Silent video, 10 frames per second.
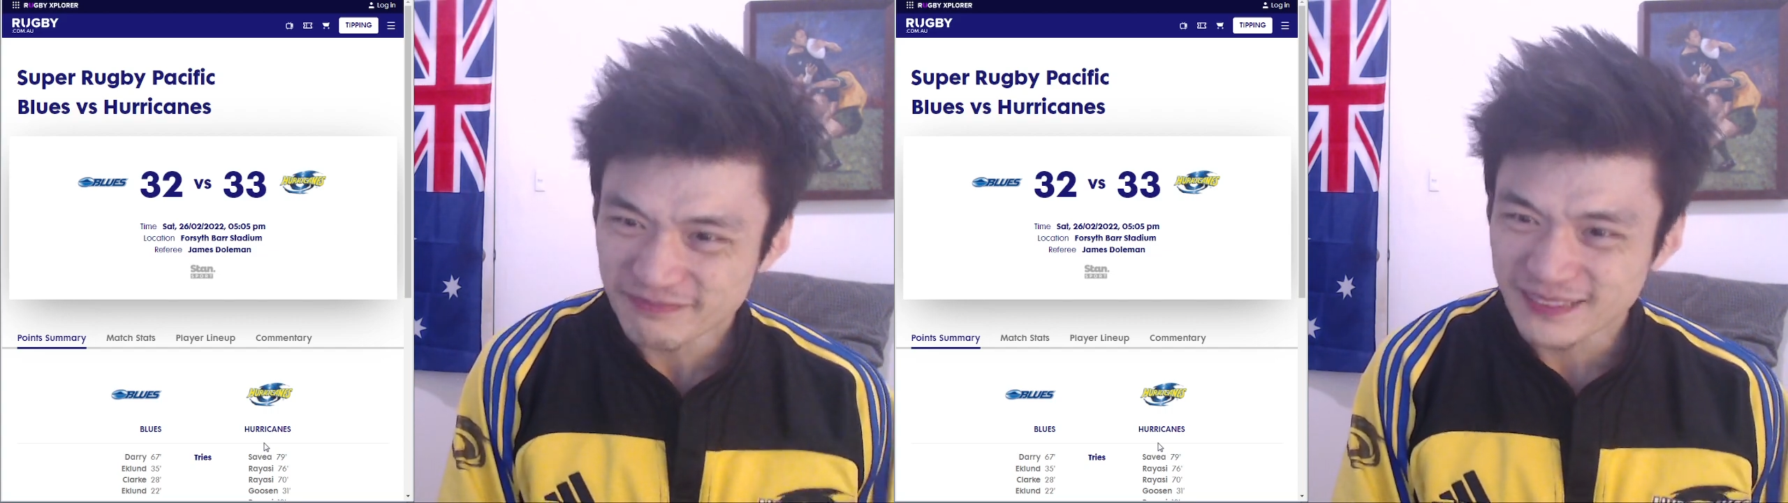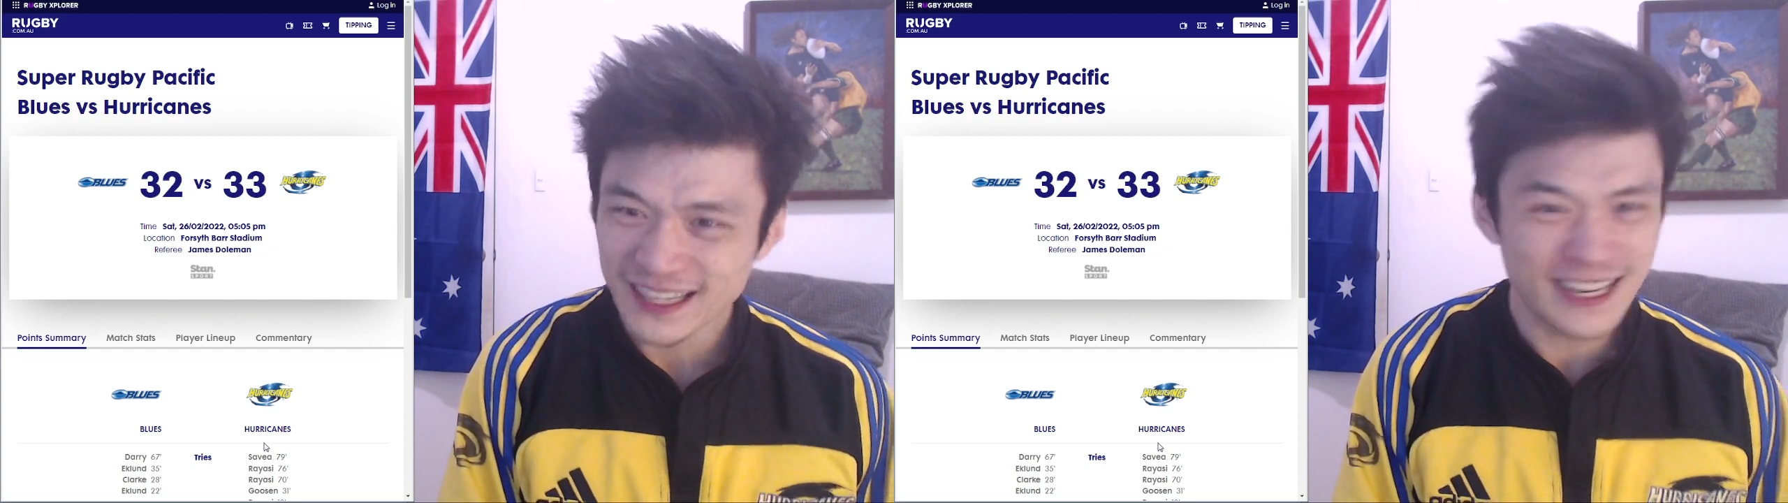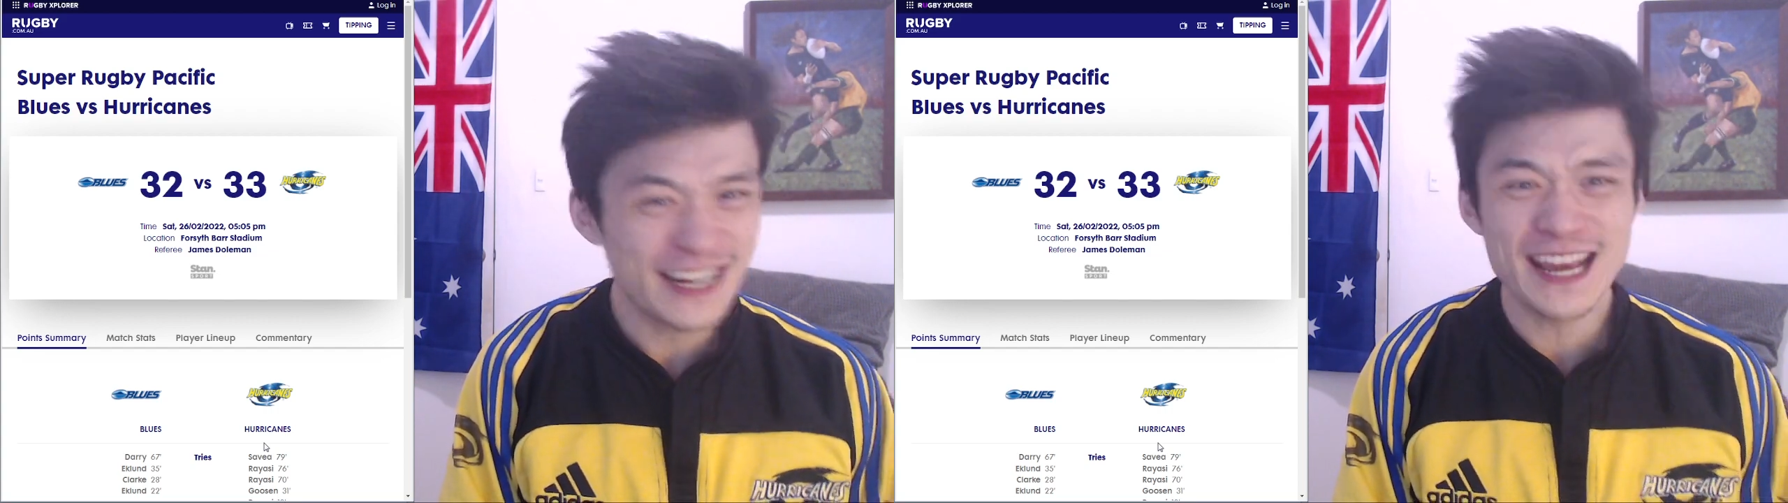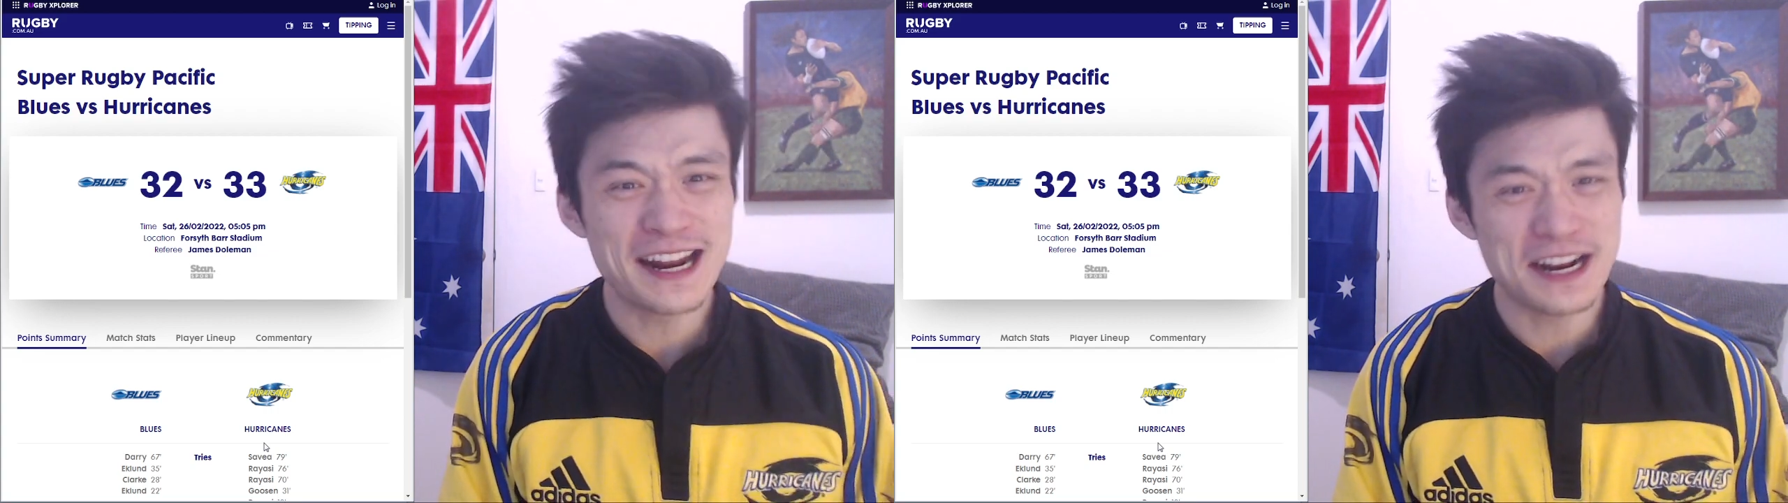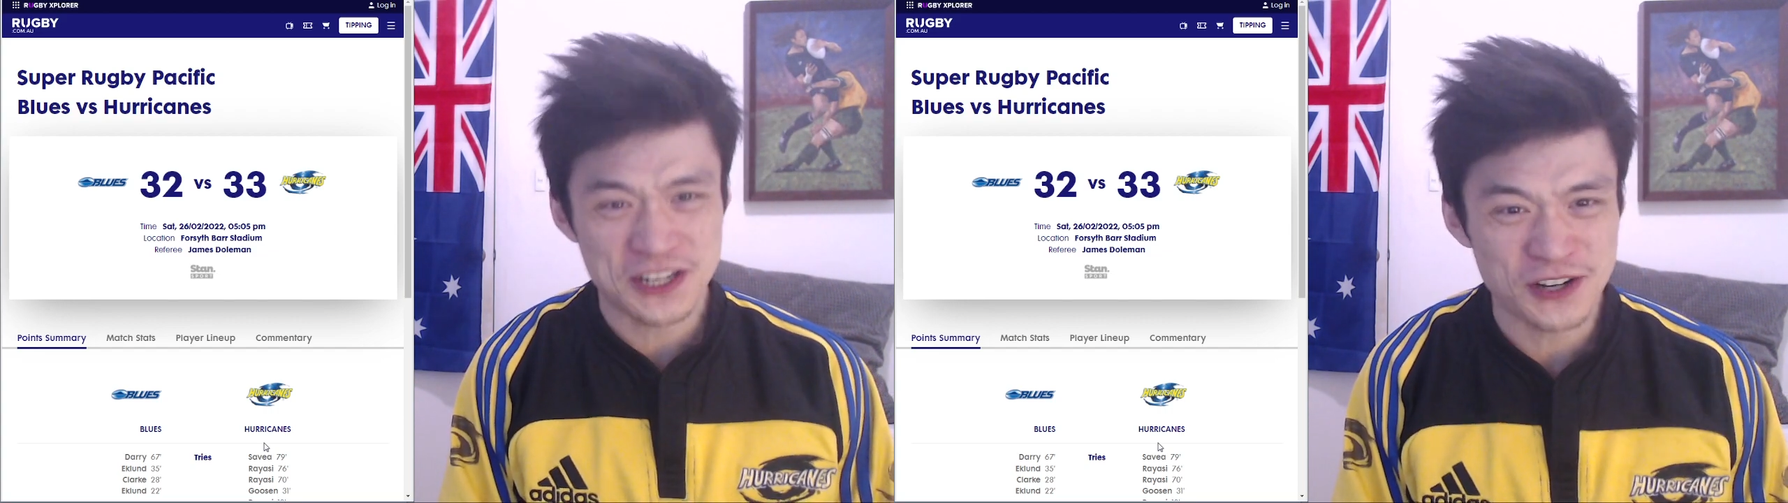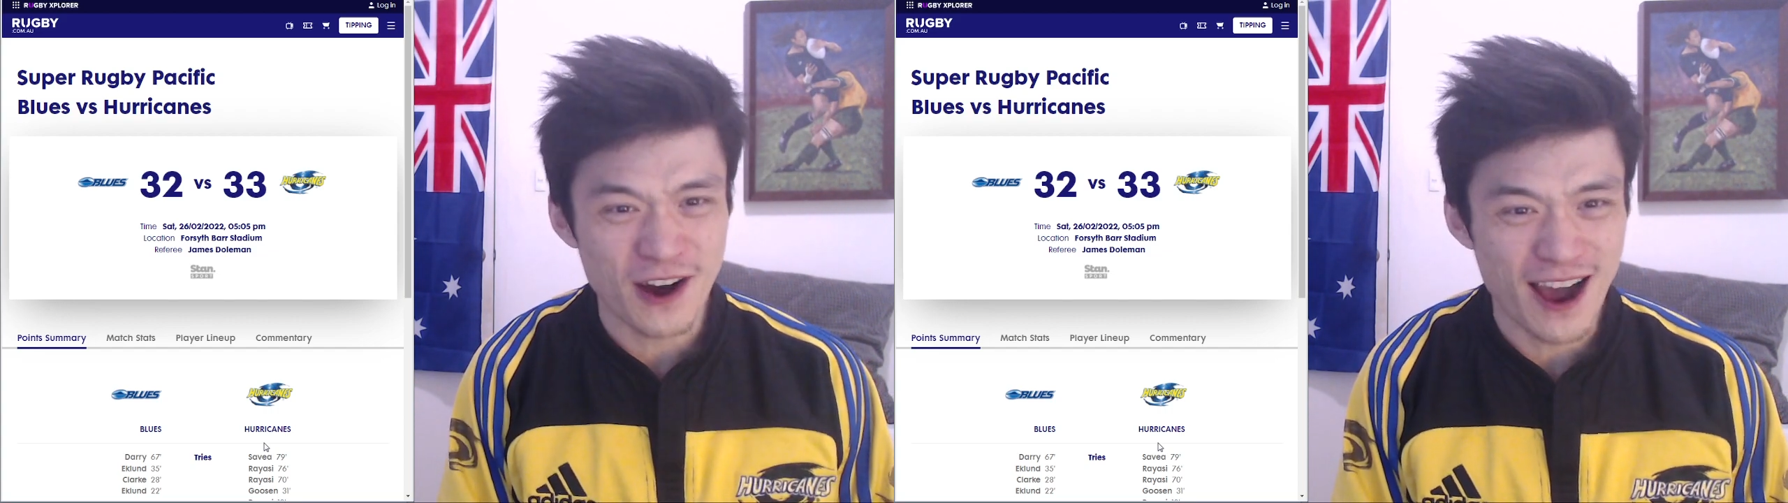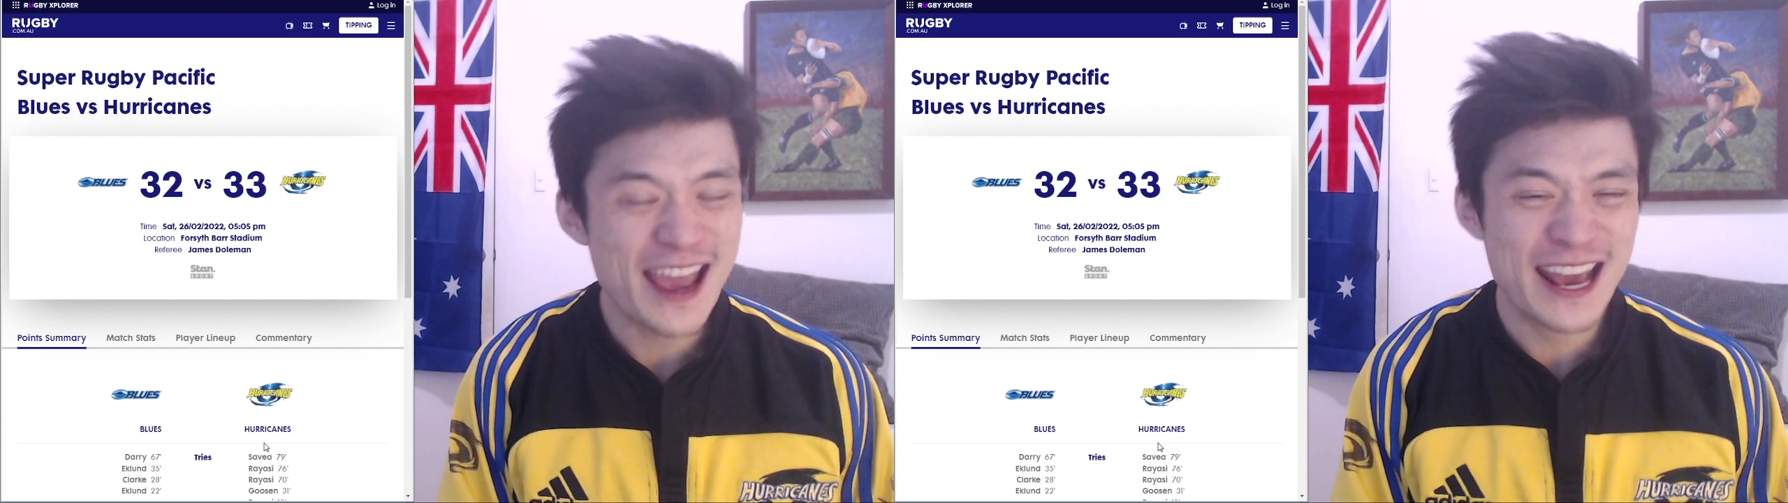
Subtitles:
He needed a try.